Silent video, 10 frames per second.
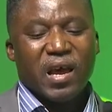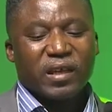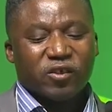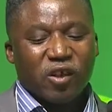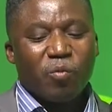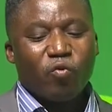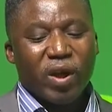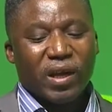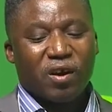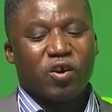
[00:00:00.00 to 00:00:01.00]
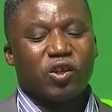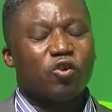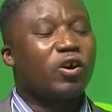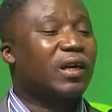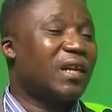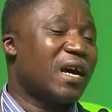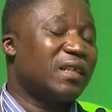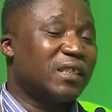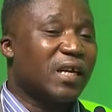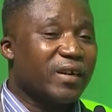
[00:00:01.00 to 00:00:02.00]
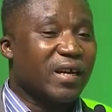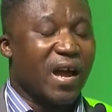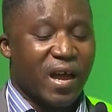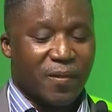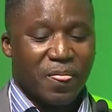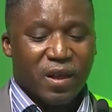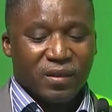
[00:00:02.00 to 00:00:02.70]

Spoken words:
and some work on Nuclear didericae.